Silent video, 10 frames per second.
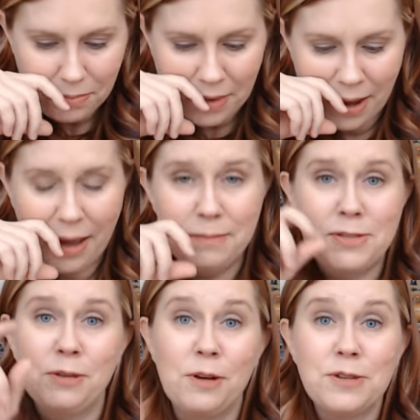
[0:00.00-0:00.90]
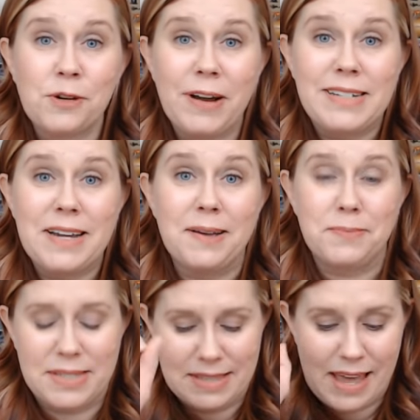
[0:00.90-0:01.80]
Um, so those are great
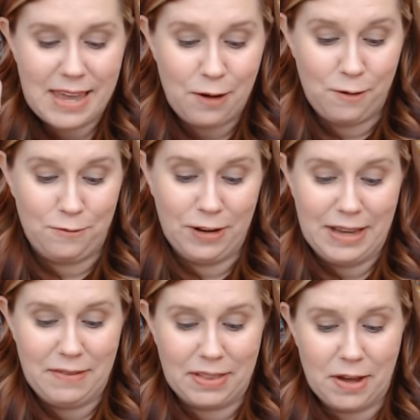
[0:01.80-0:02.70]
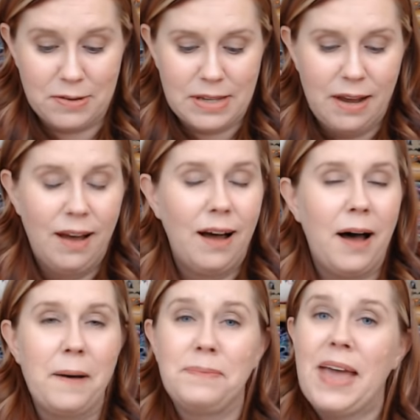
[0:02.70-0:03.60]
tips. Thank you for leaving those.
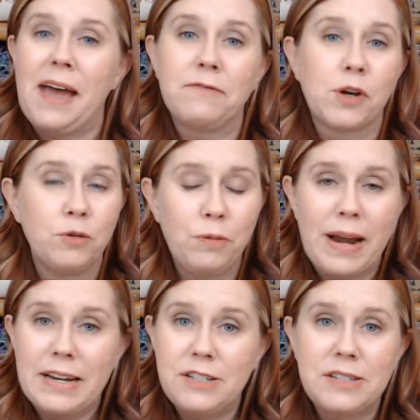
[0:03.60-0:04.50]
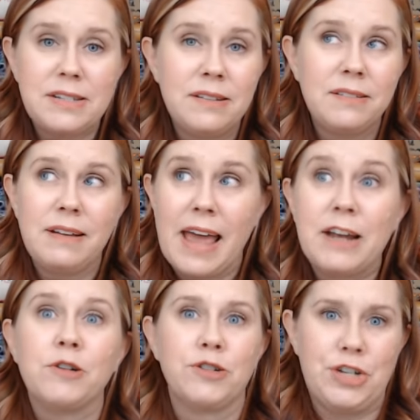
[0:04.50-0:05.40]
Um, they have the greatest
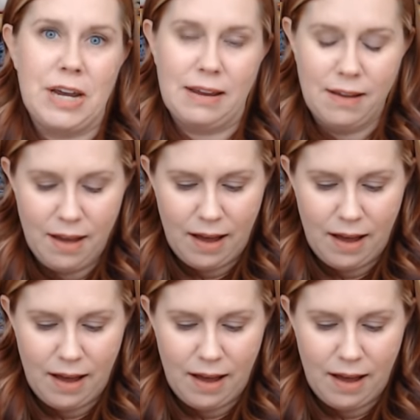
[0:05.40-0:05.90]
energy.